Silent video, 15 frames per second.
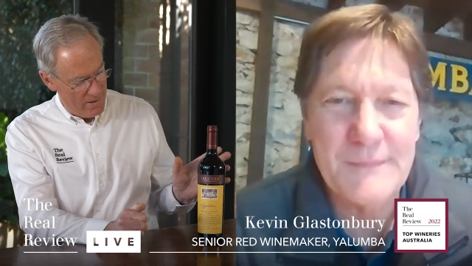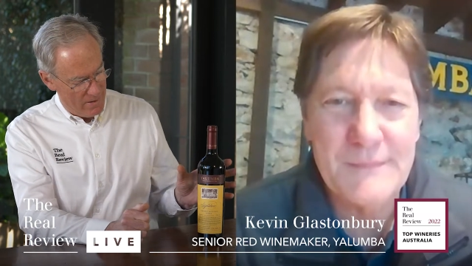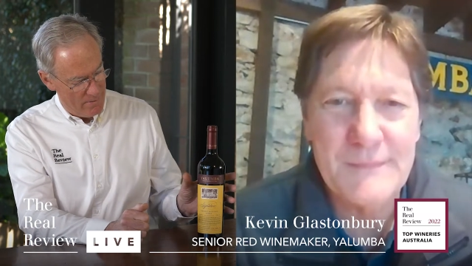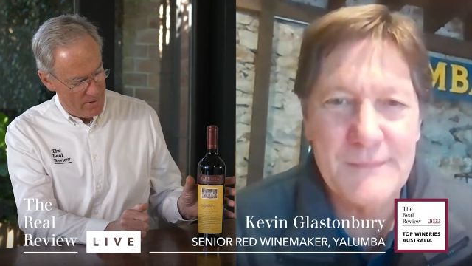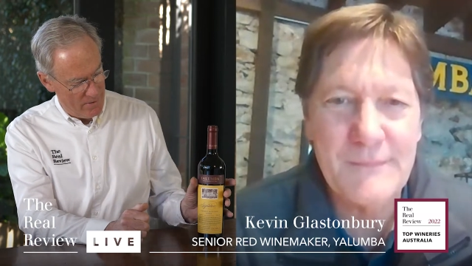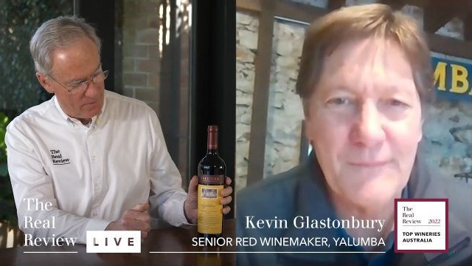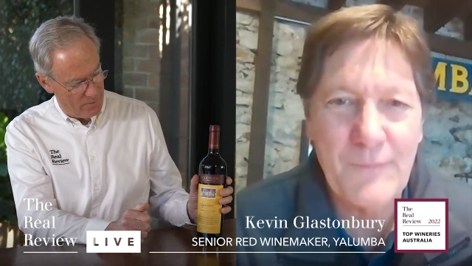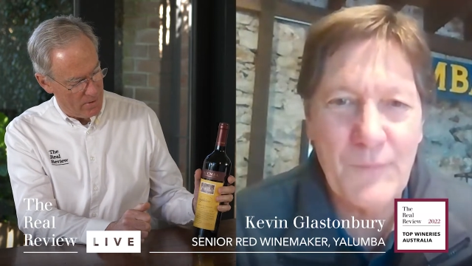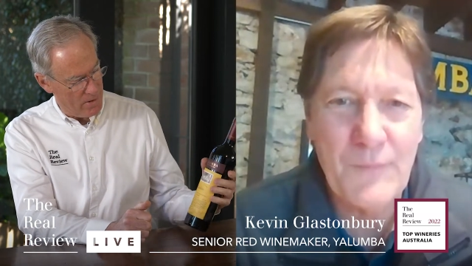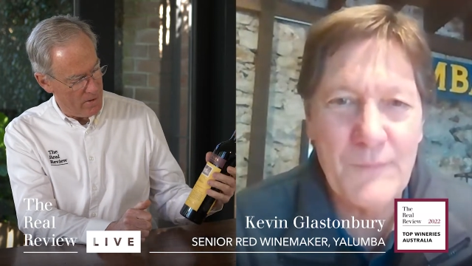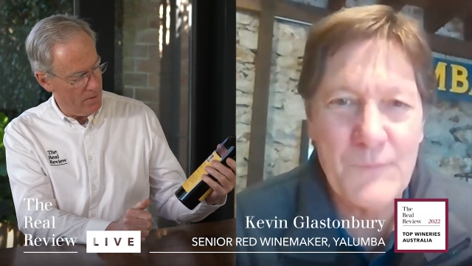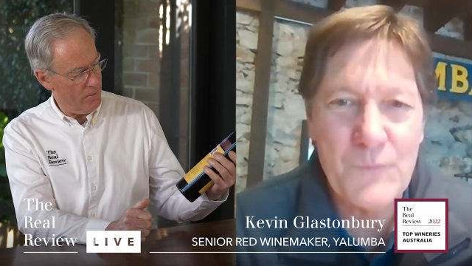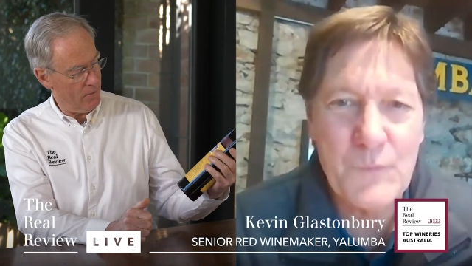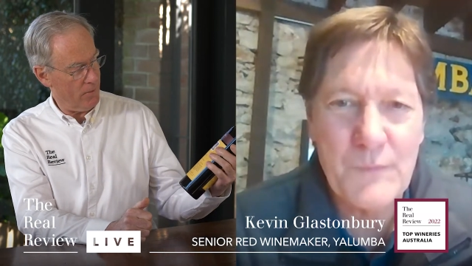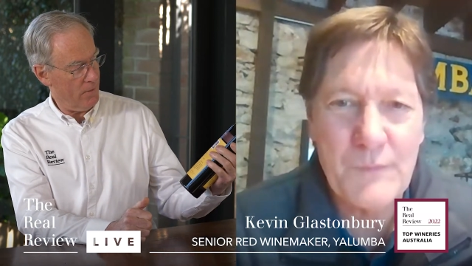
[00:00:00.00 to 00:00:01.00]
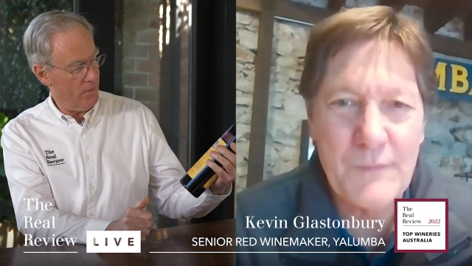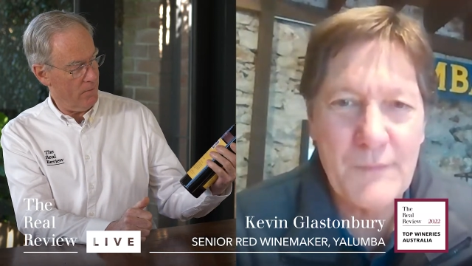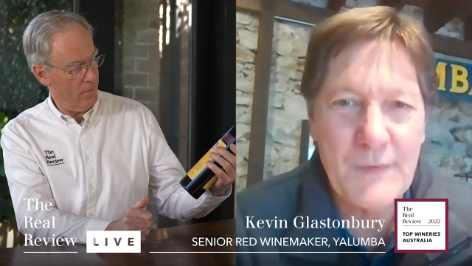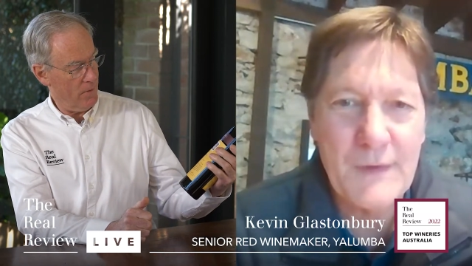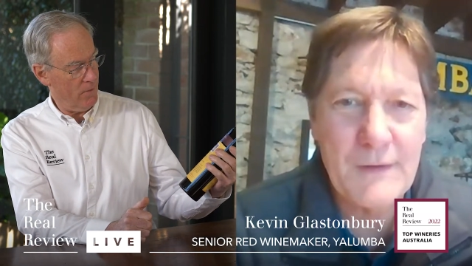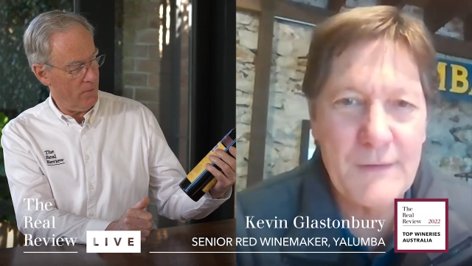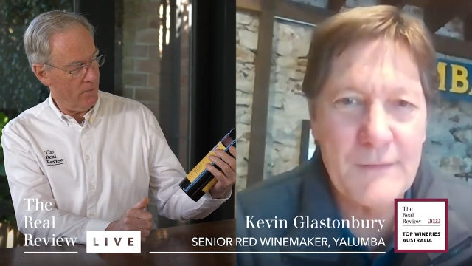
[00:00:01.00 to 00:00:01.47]
Speaker 1: I mean, this wine is a,
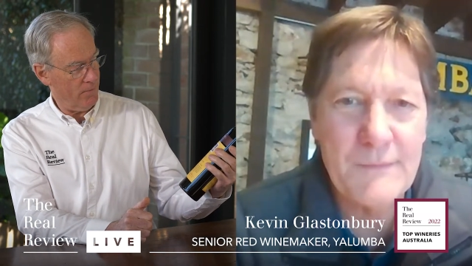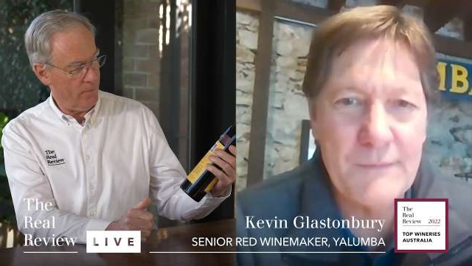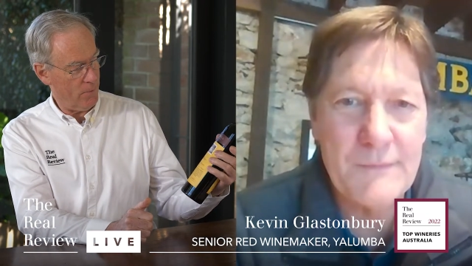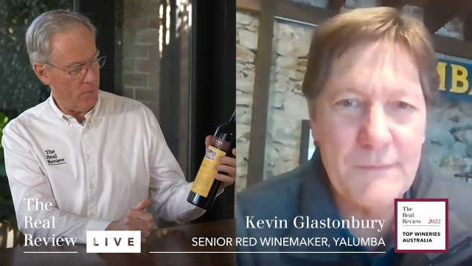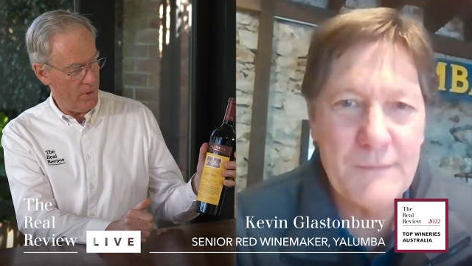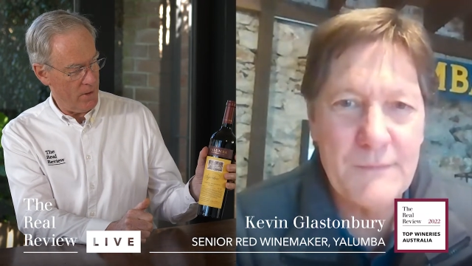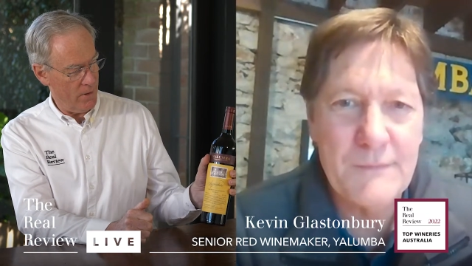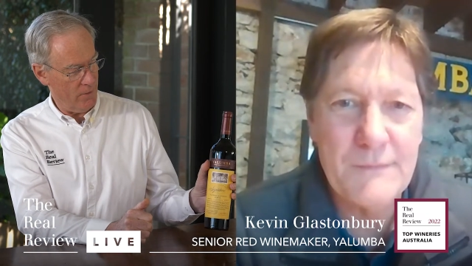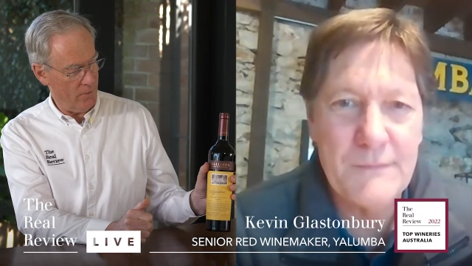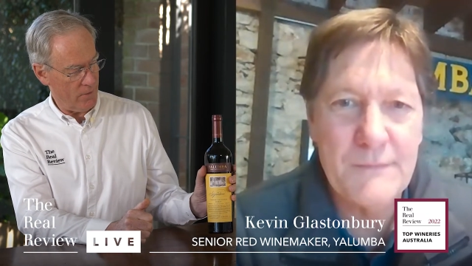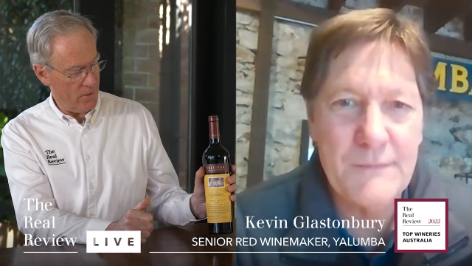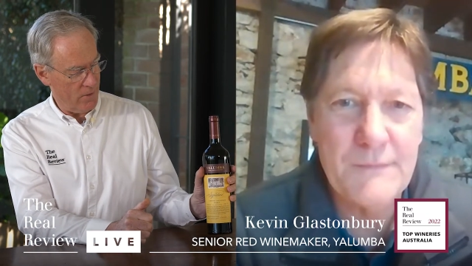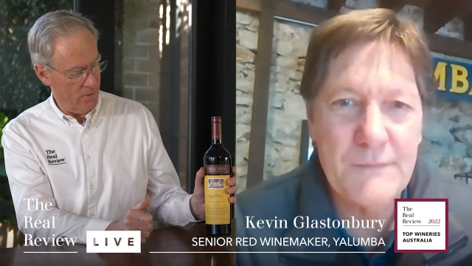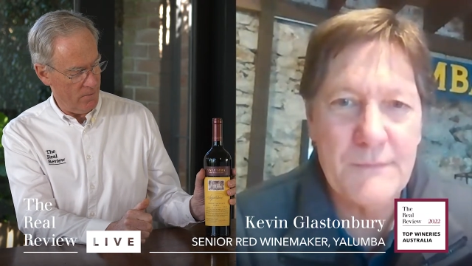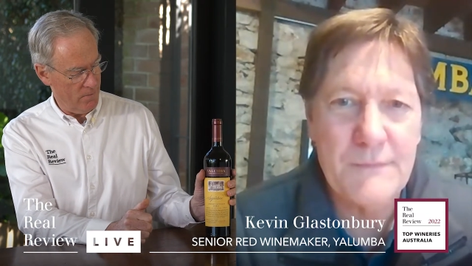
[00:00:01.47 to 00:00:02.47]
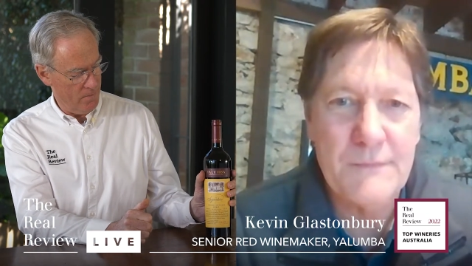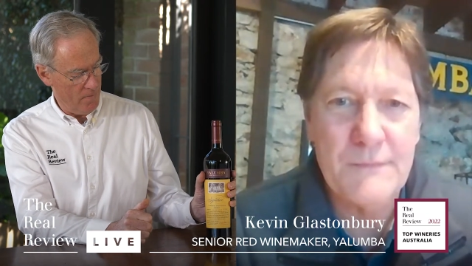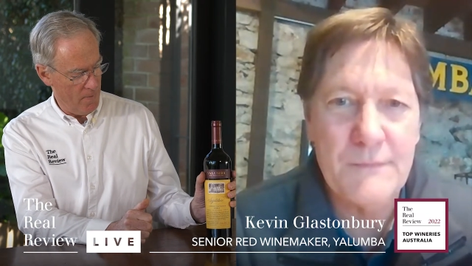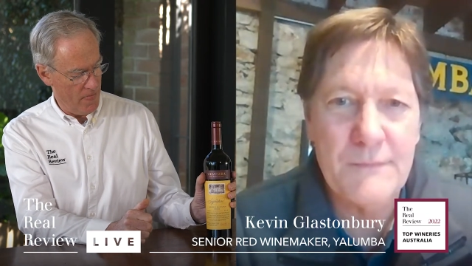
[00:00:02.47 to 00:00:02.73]
is four years old,